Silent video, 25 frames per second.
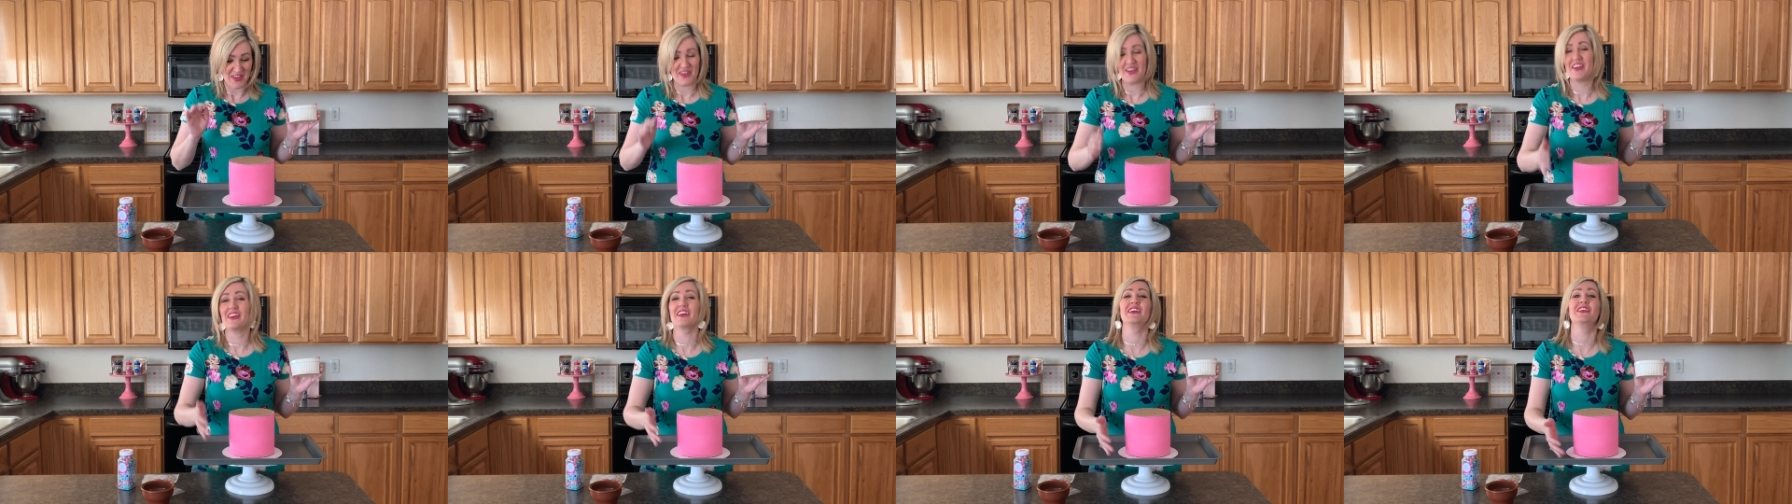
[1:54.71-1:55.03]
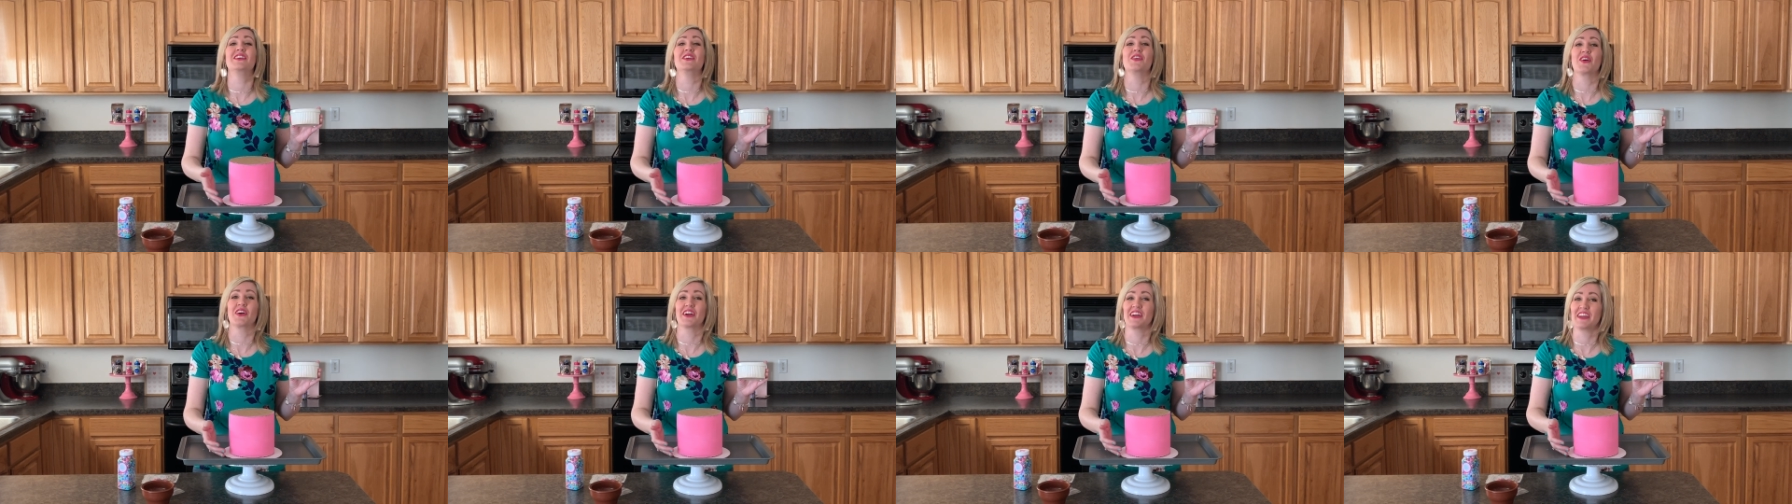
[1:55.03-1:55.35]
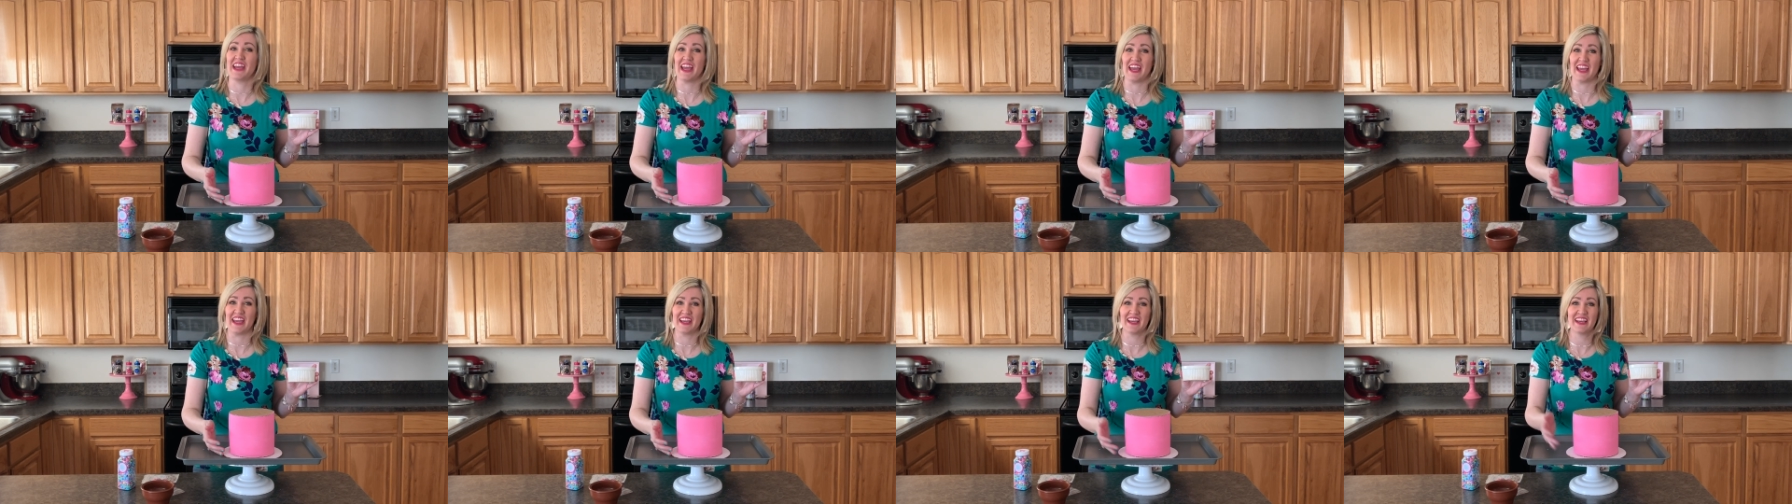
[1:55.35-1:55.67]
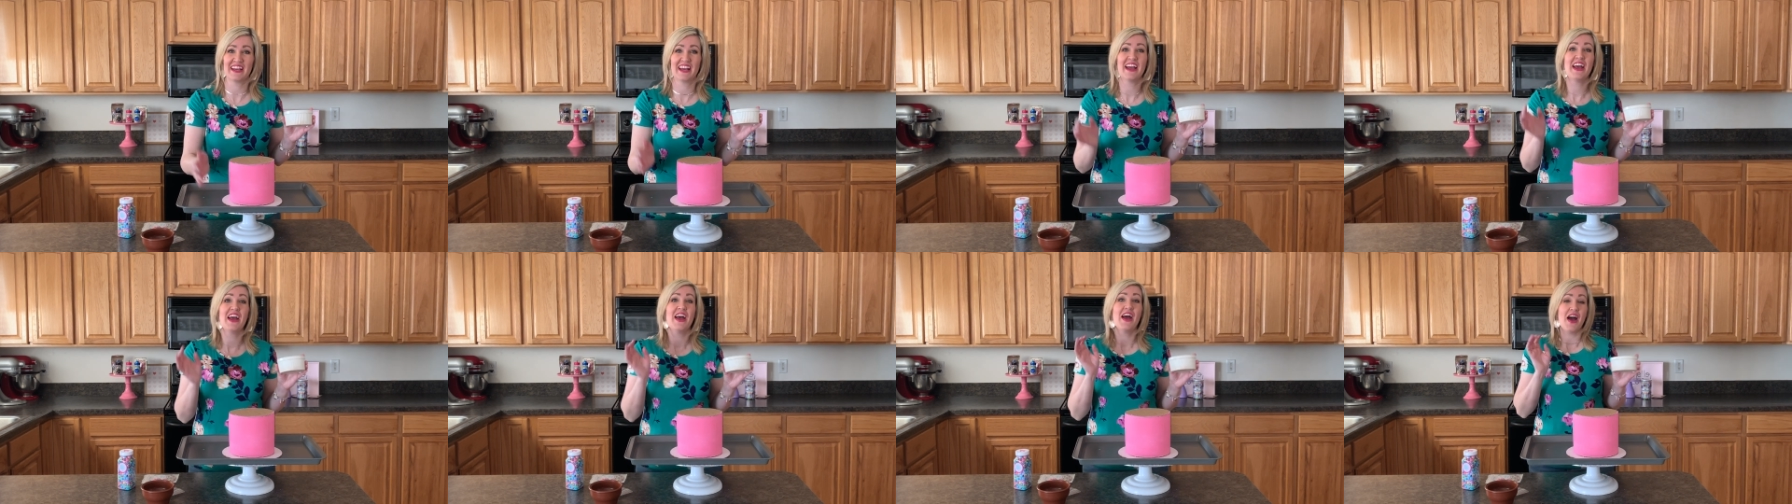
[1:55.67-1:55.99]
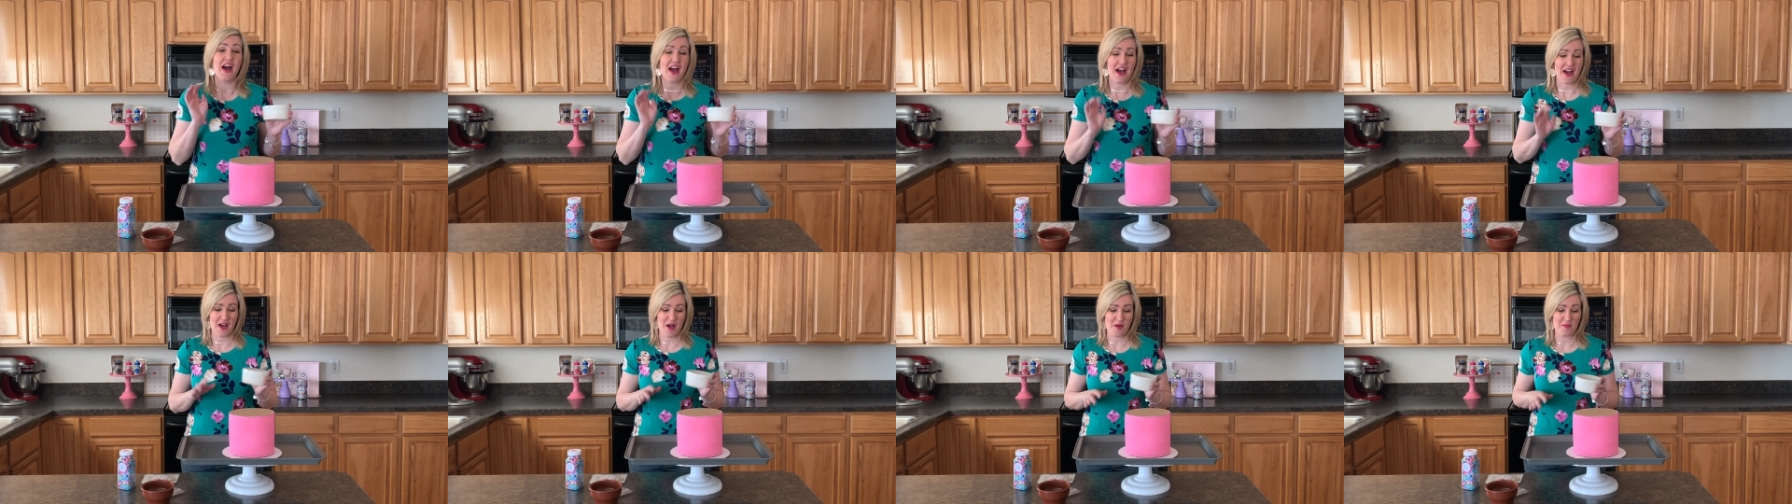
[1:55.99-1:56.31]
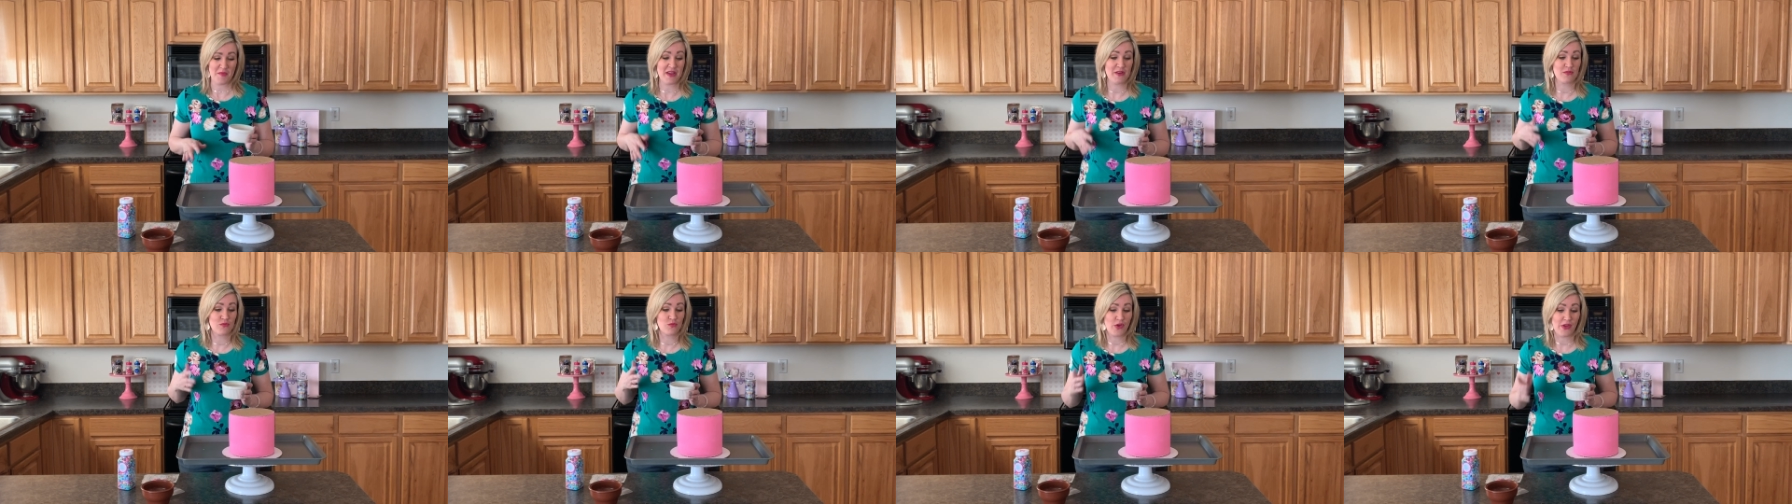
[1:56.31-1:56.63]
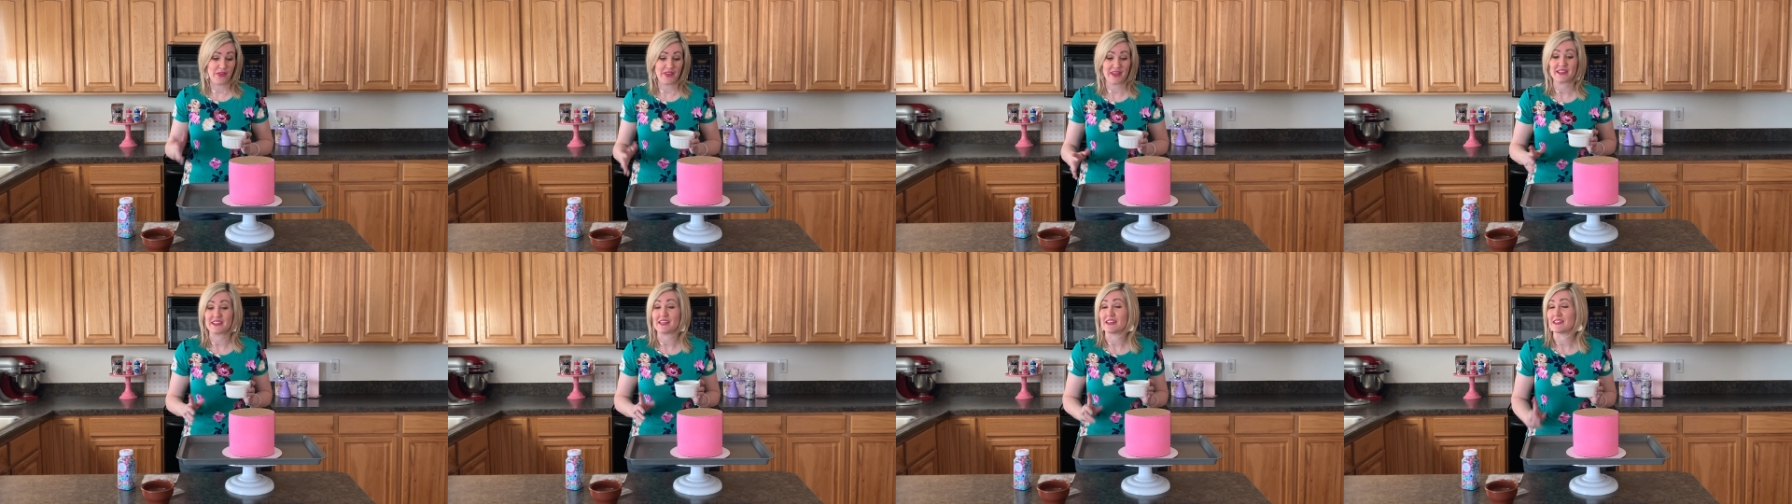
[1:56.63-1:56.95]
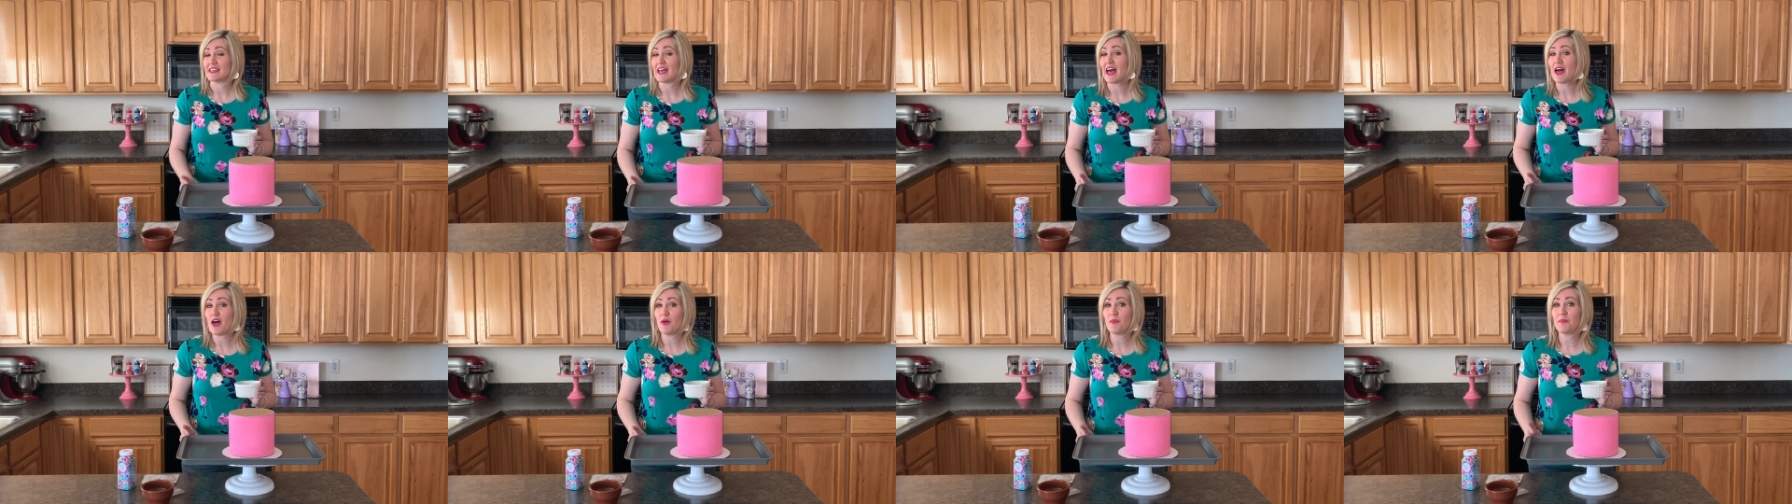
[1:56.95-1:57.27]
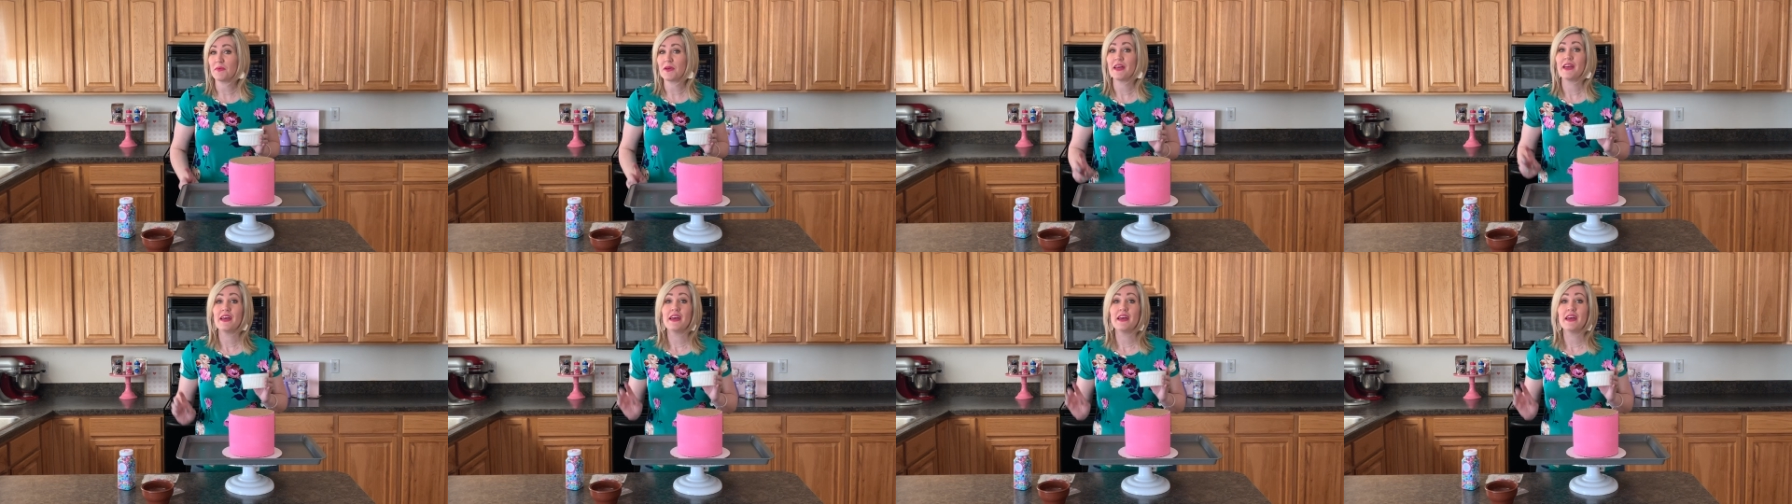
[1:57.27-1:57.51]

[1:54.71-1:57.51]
your cake. It really does help.